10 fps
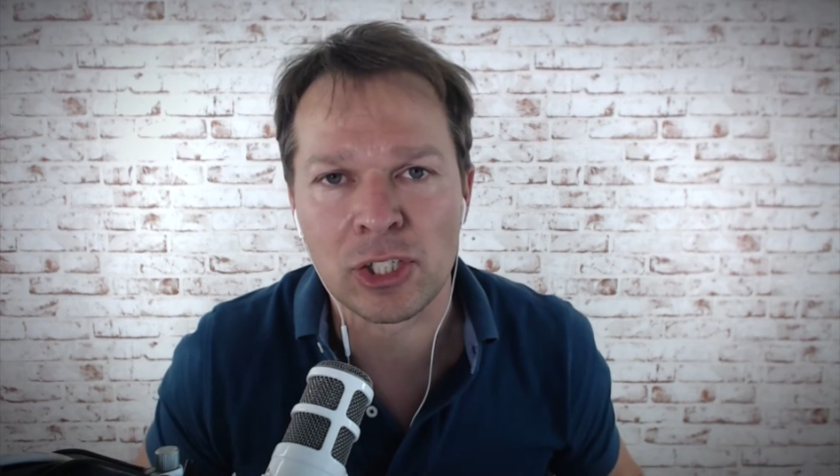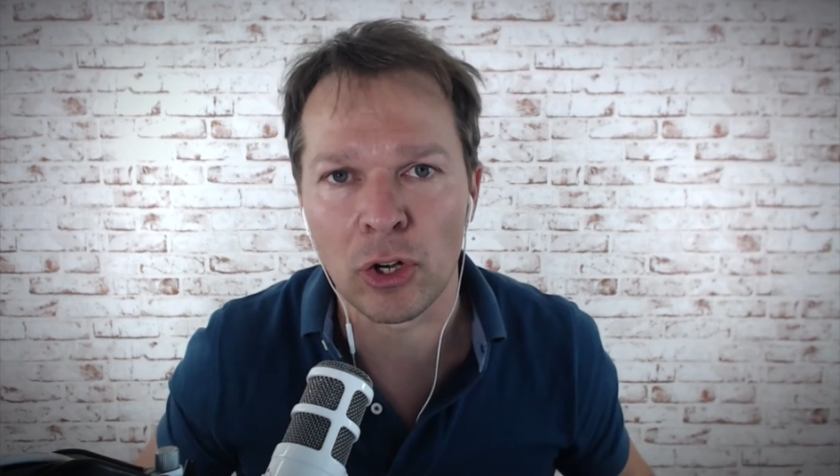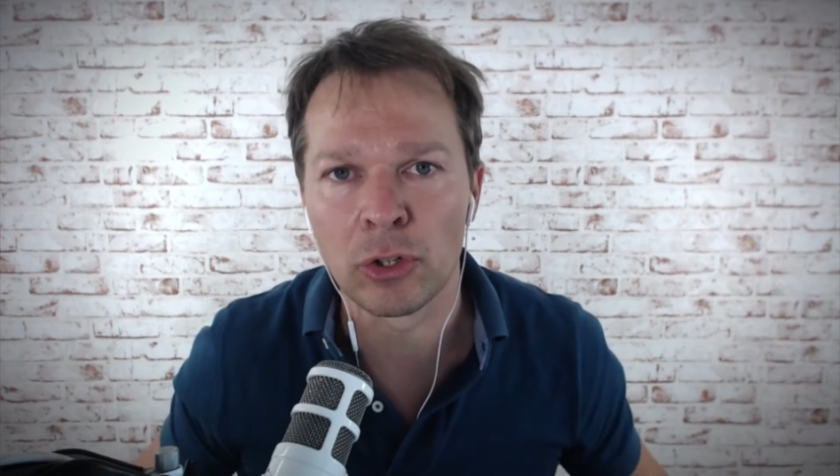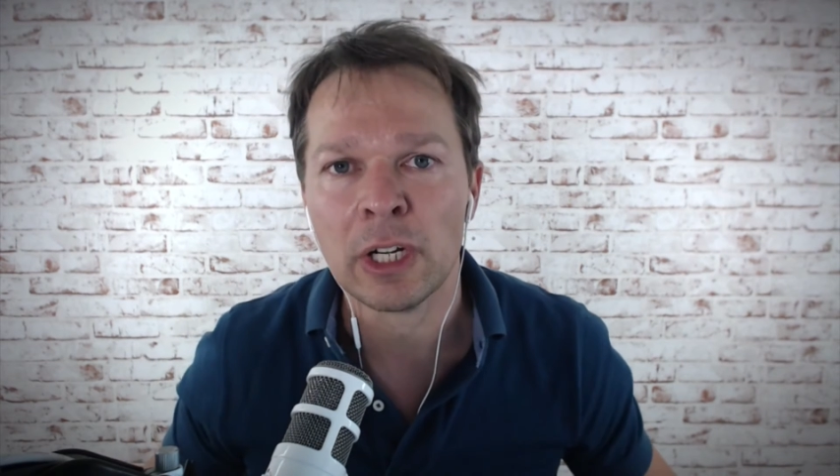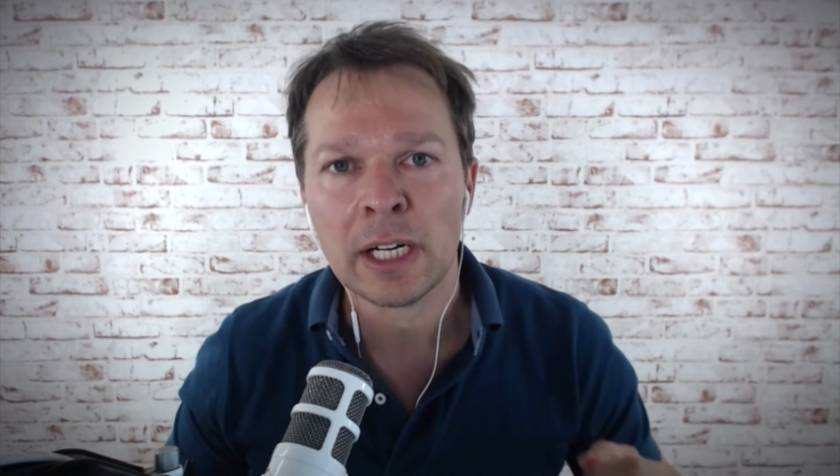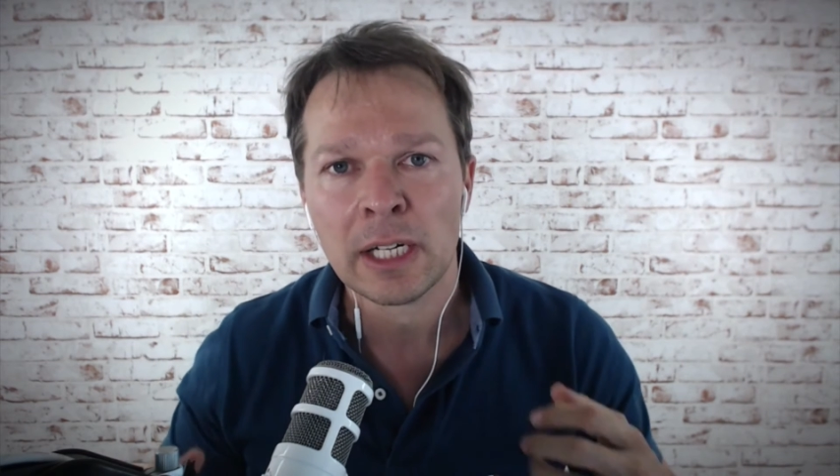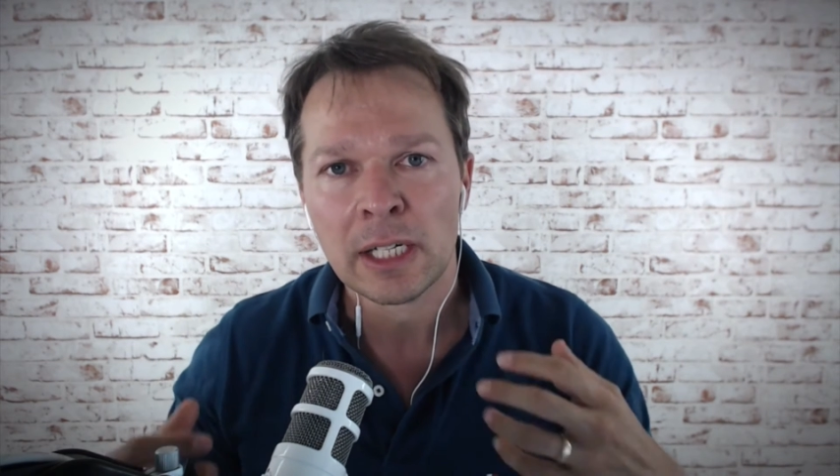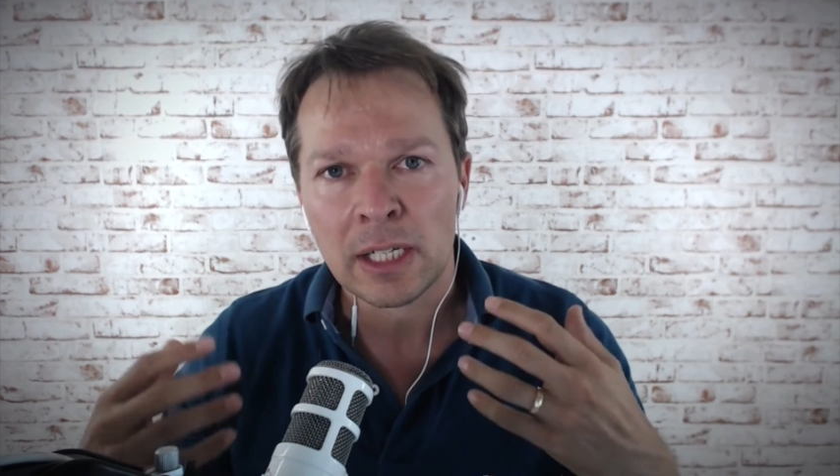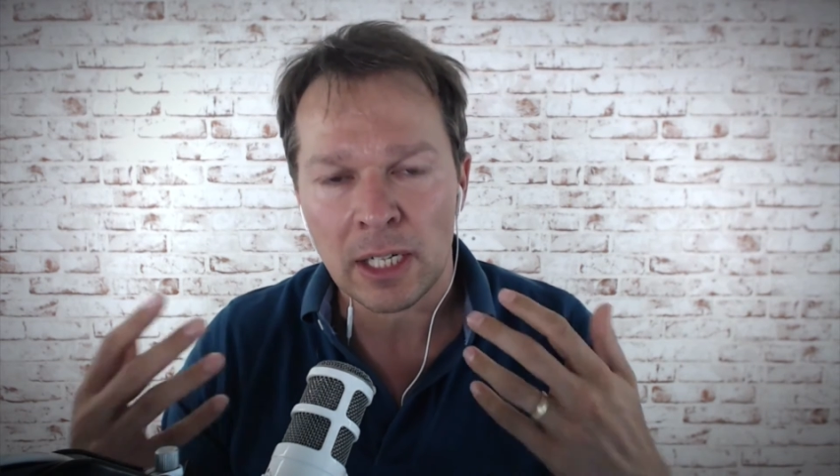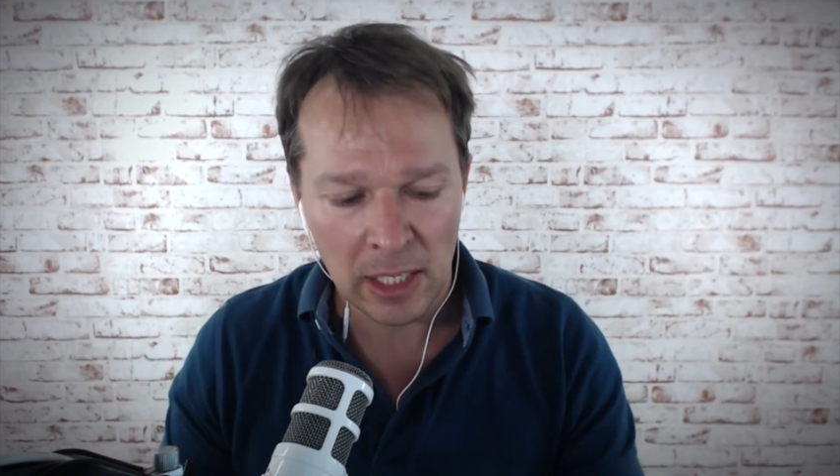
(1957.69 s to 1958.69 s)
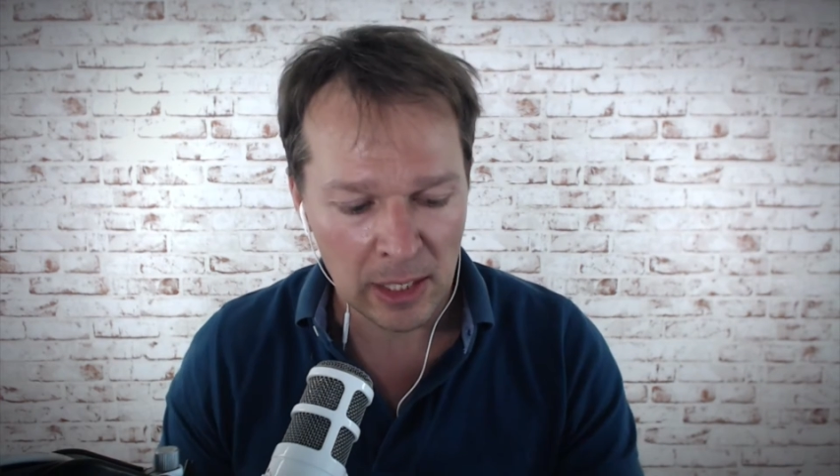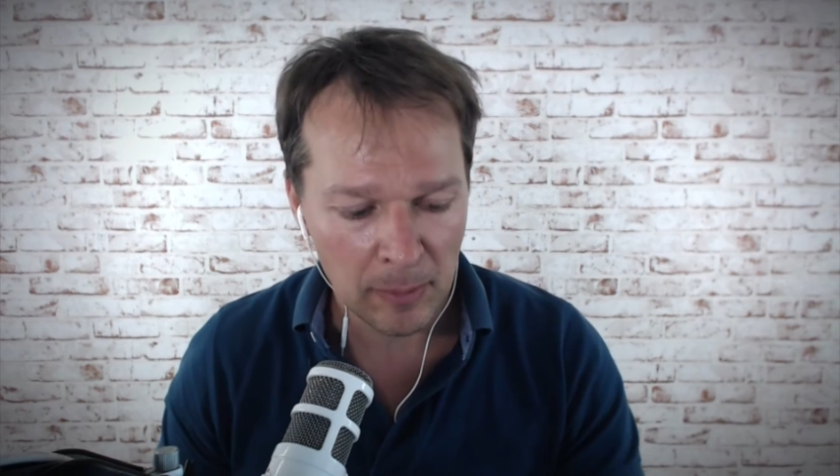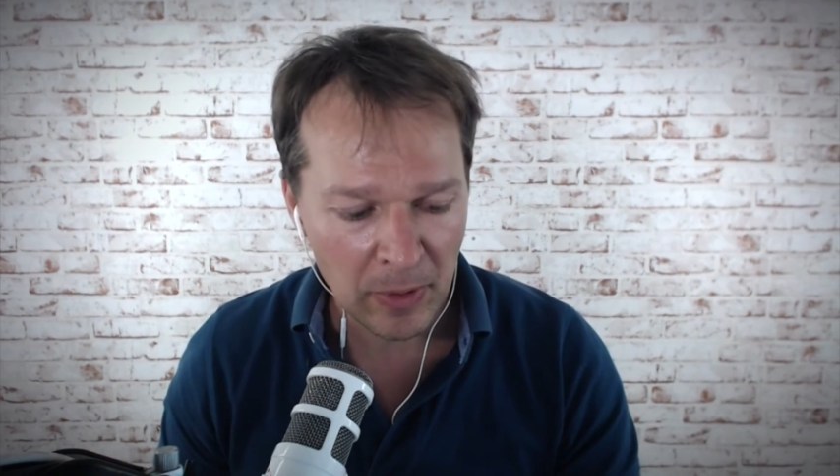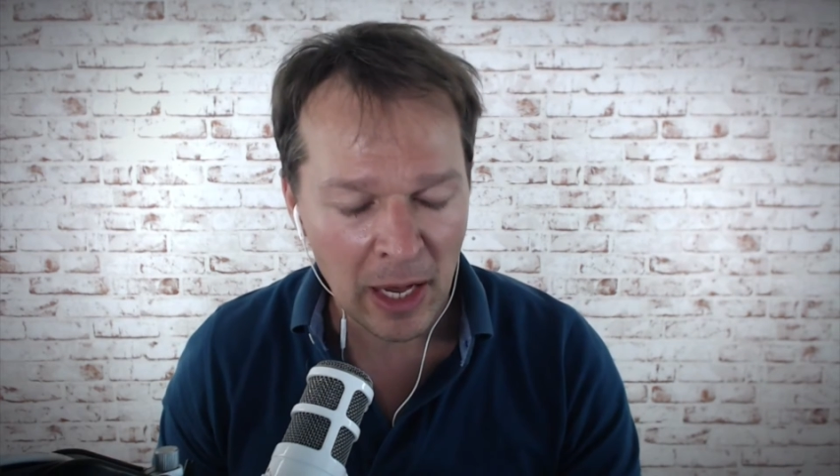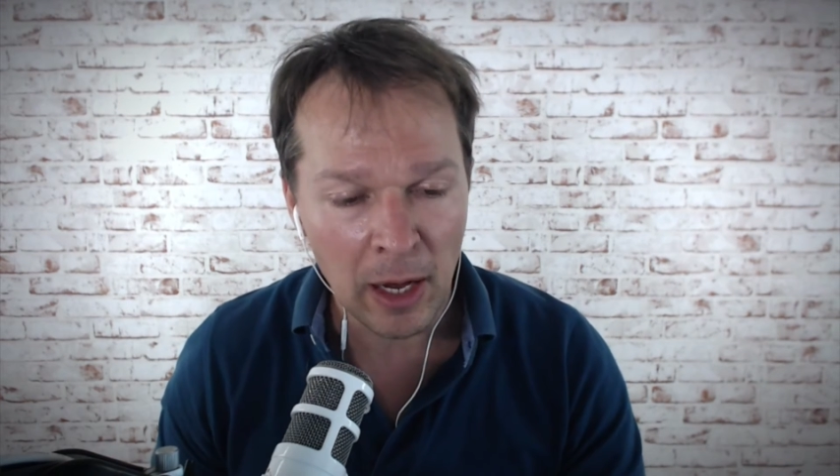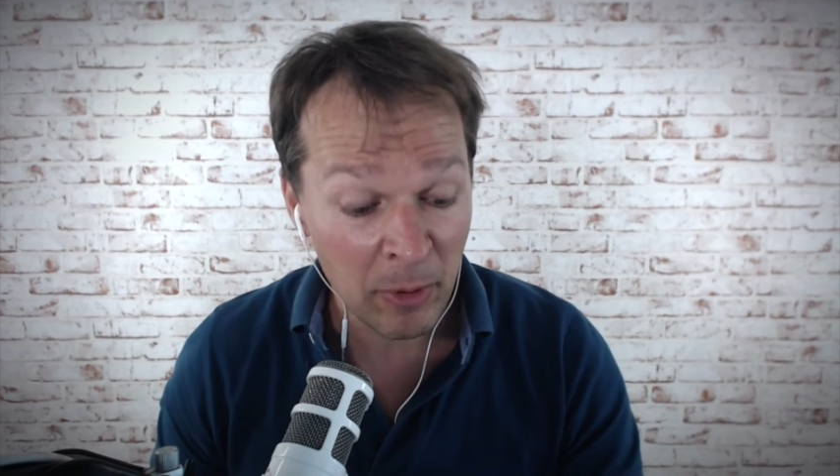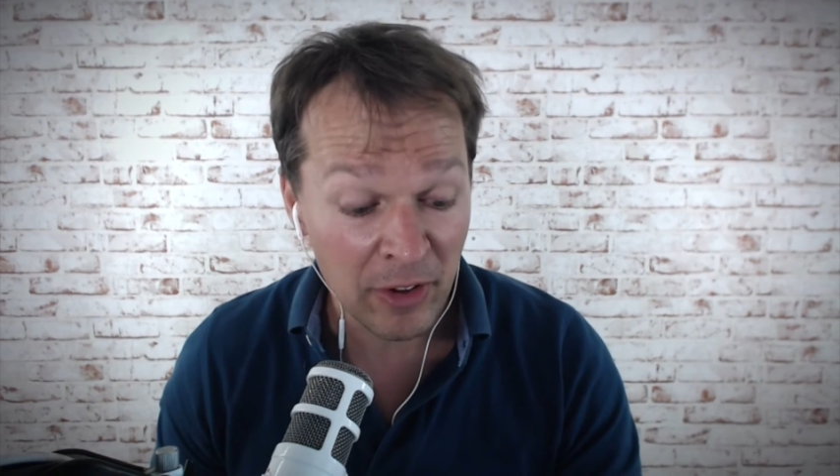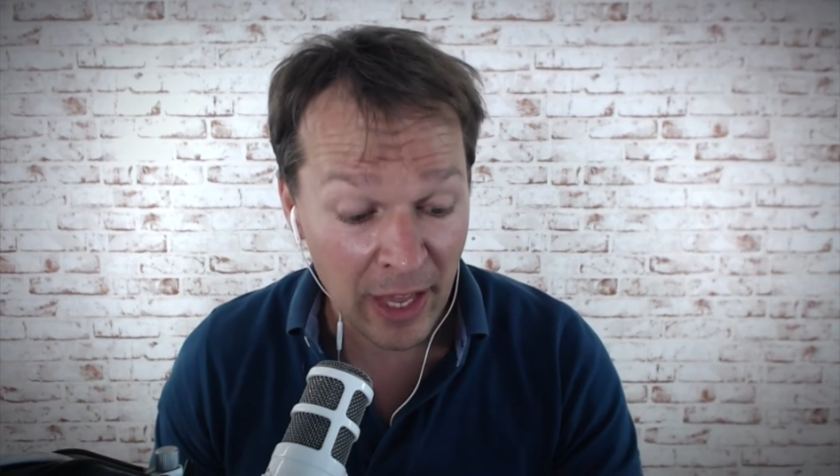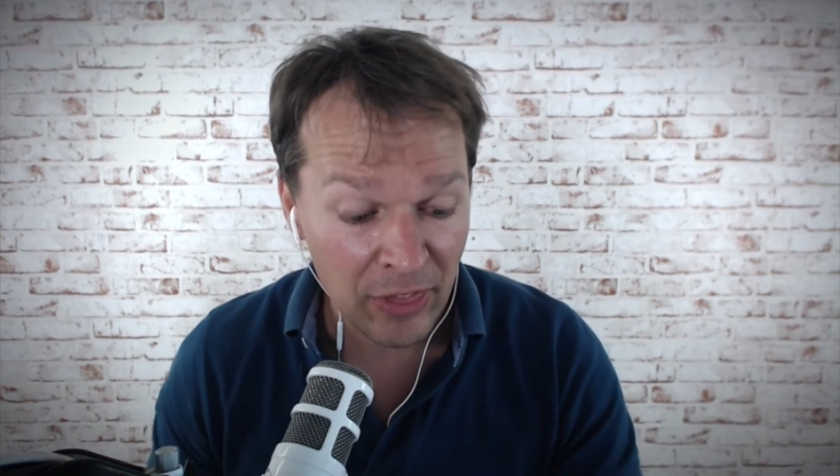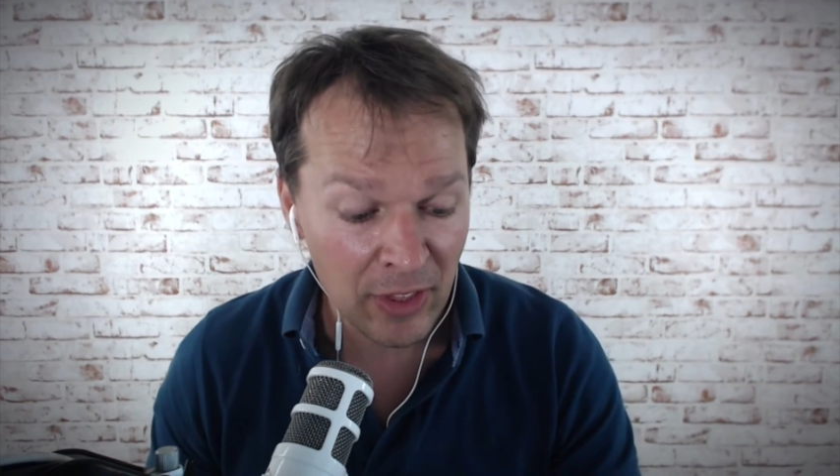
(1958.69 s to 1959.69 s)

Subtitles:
So, I mean, I